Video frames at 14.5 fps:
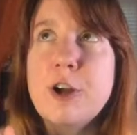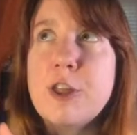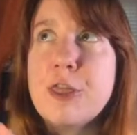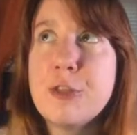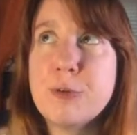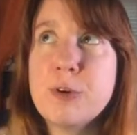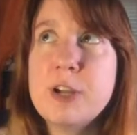a
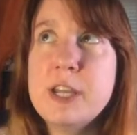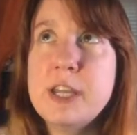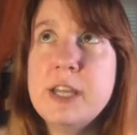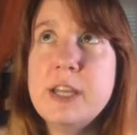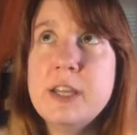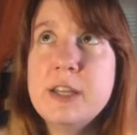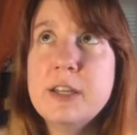
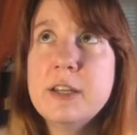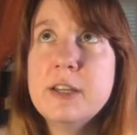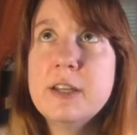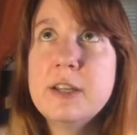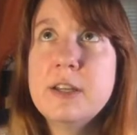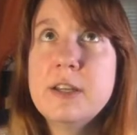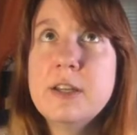3...
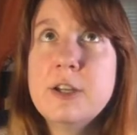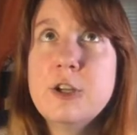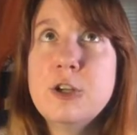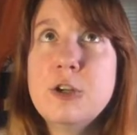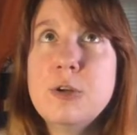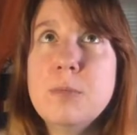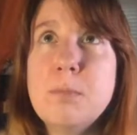
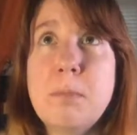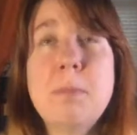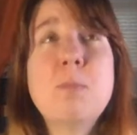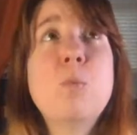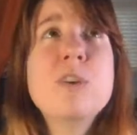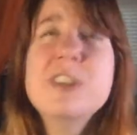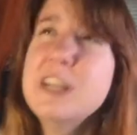
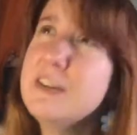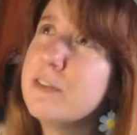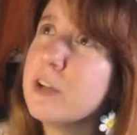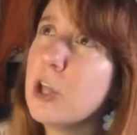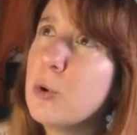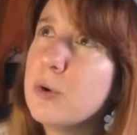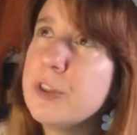Was it
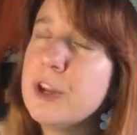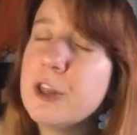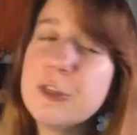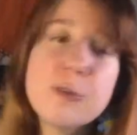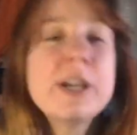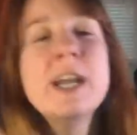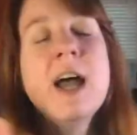even lower than a
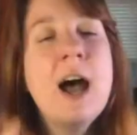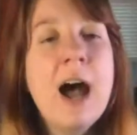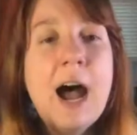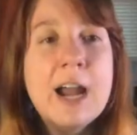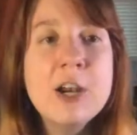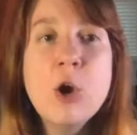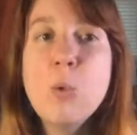3?
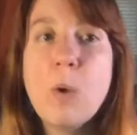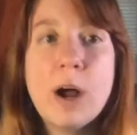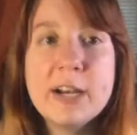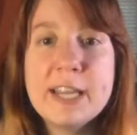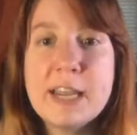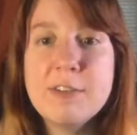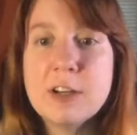I know
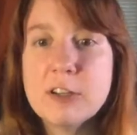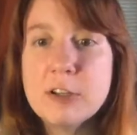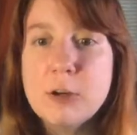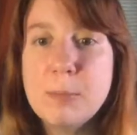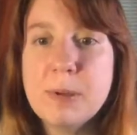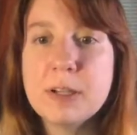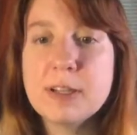Juan gave it a
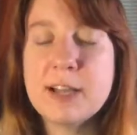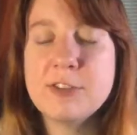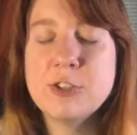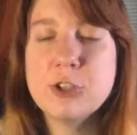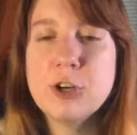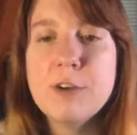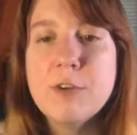little bit
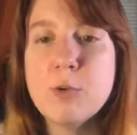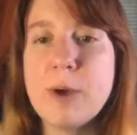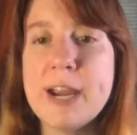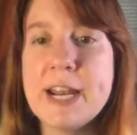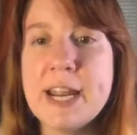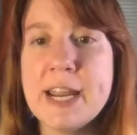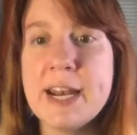lesser of a
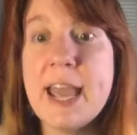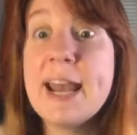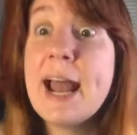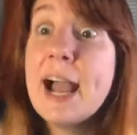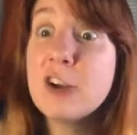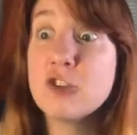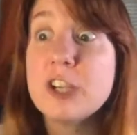rating.
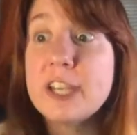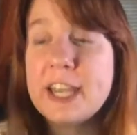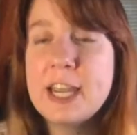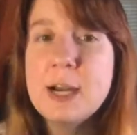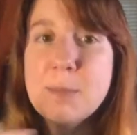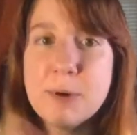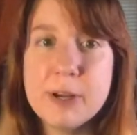And actually,
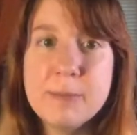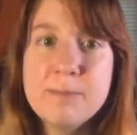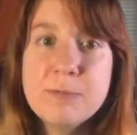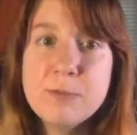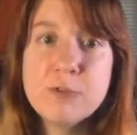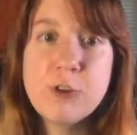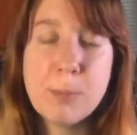
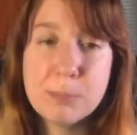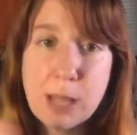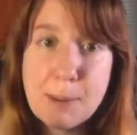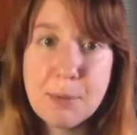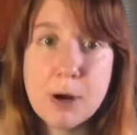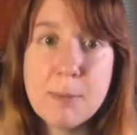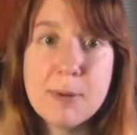Cameron from
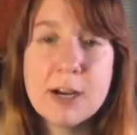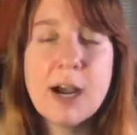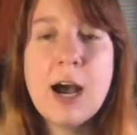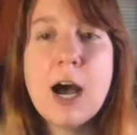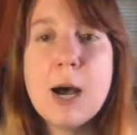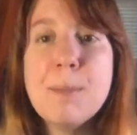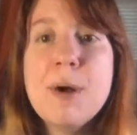Library
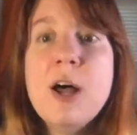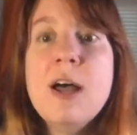Macabre,